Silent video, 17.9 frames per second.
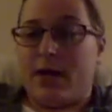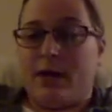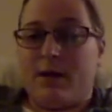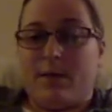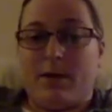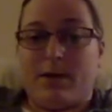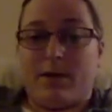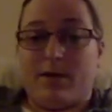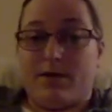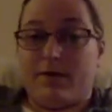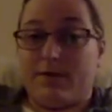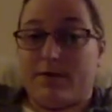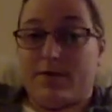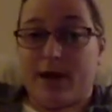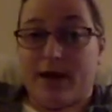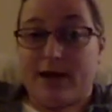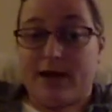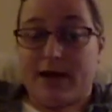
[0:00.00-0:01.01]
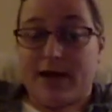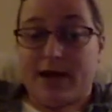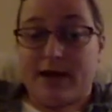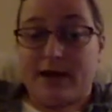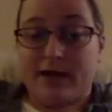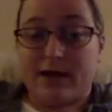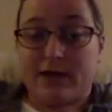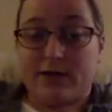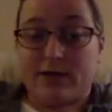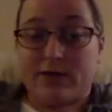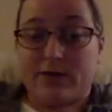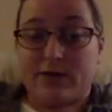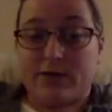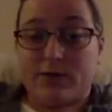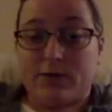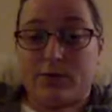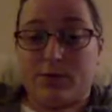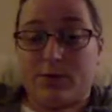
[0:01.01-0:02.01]
a friend added them to the
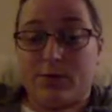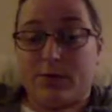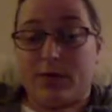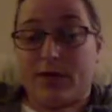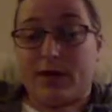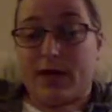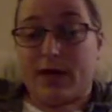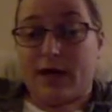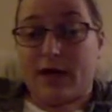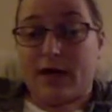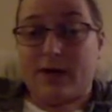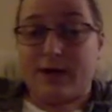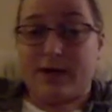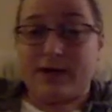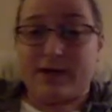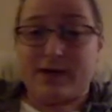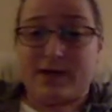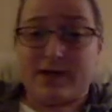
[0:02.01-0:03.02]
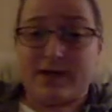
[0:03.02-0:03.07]
group and they're like, what's this?